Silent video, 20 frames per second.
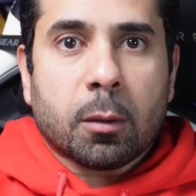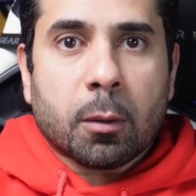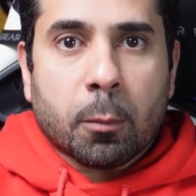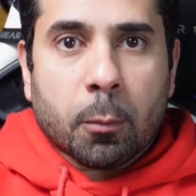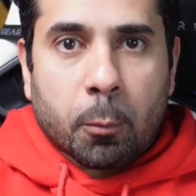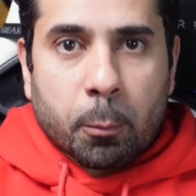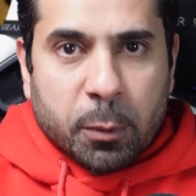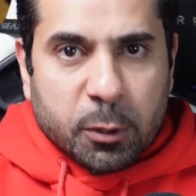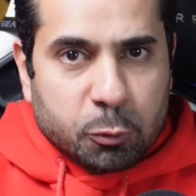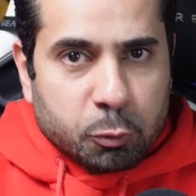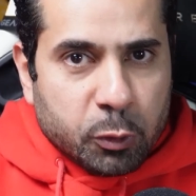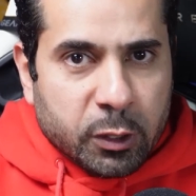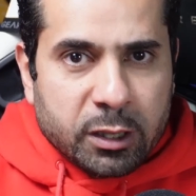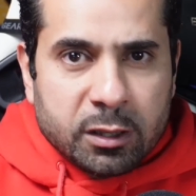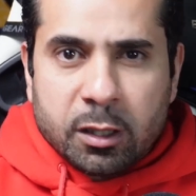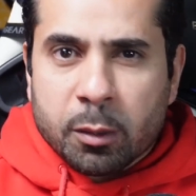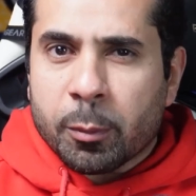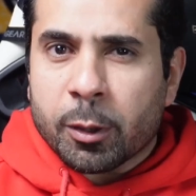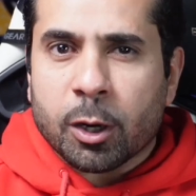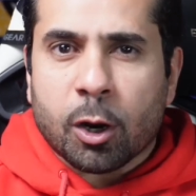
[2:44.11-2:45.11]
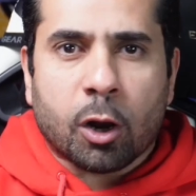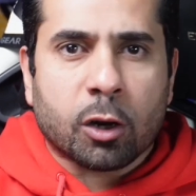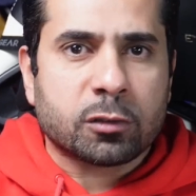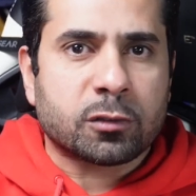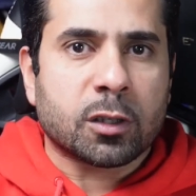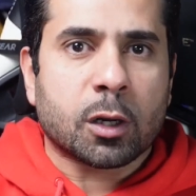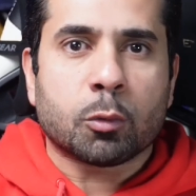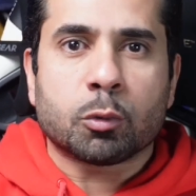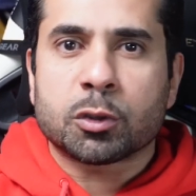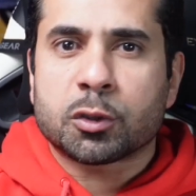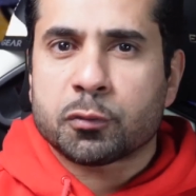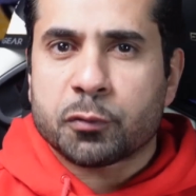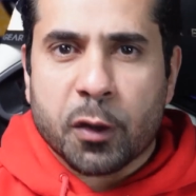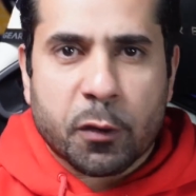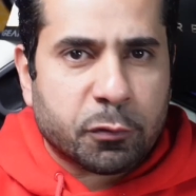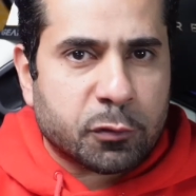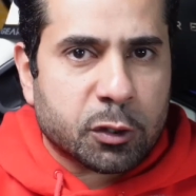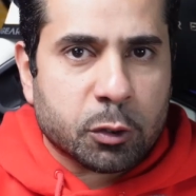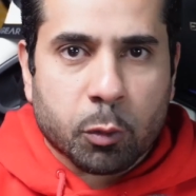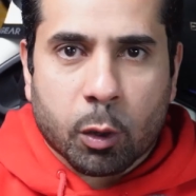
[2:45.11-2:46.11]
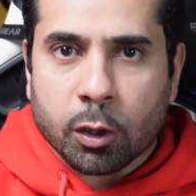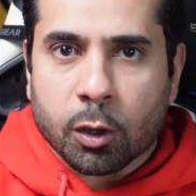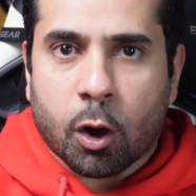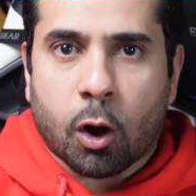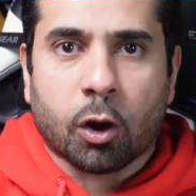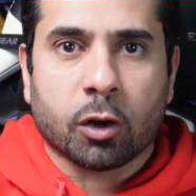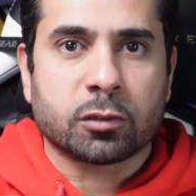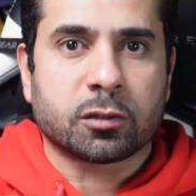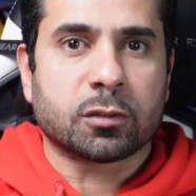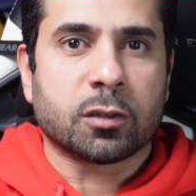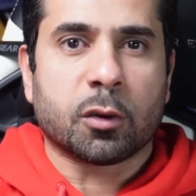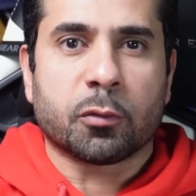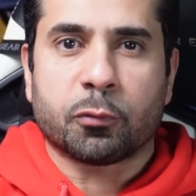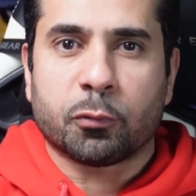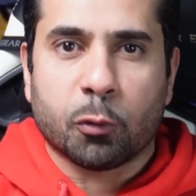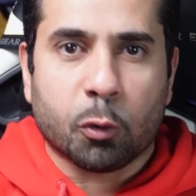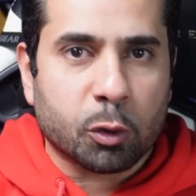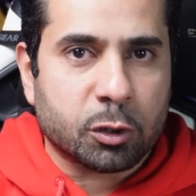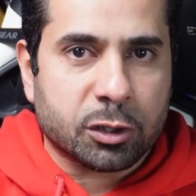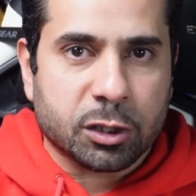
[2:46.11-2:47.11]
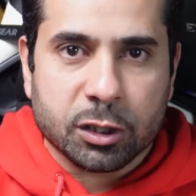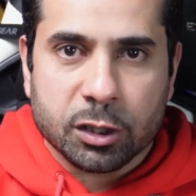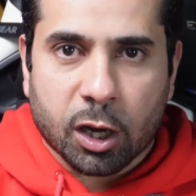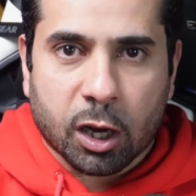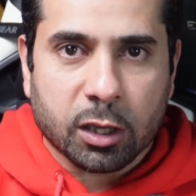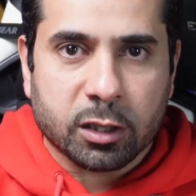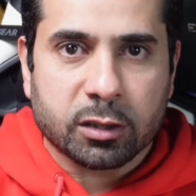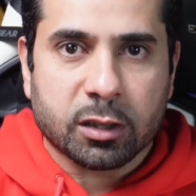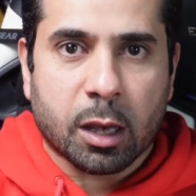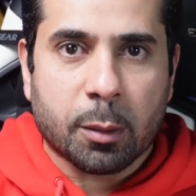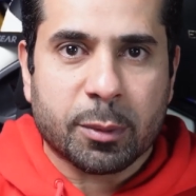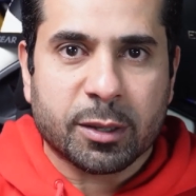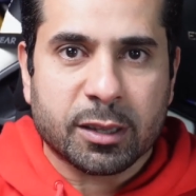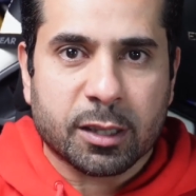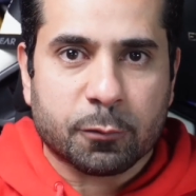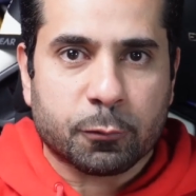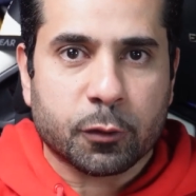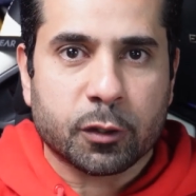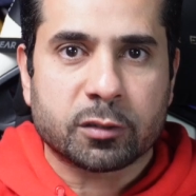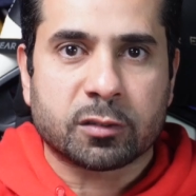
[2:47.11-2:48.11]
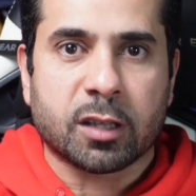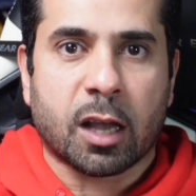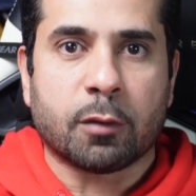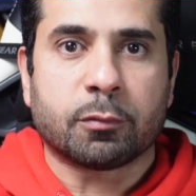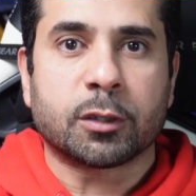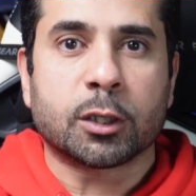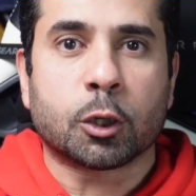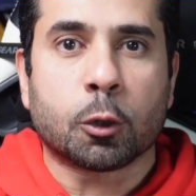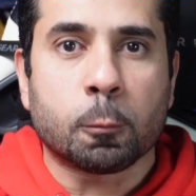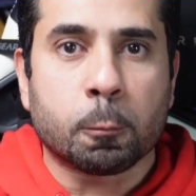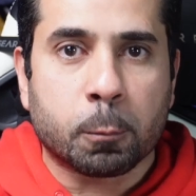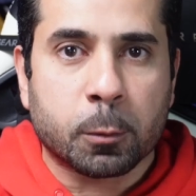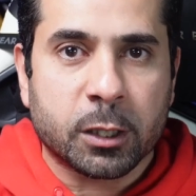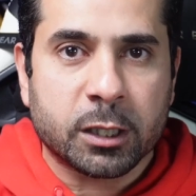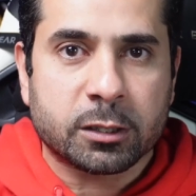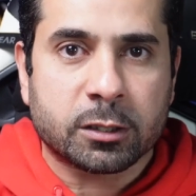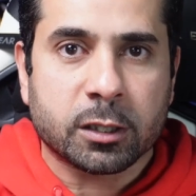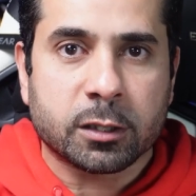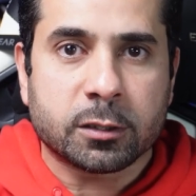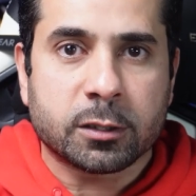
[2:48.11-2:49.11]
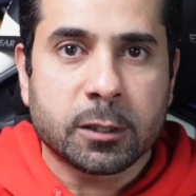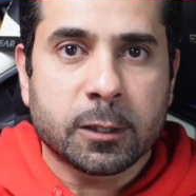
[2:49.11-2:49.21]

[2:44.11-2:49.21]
Between them and Arsenal, it was 51 Arsenal, 49 them in the first half. They completed,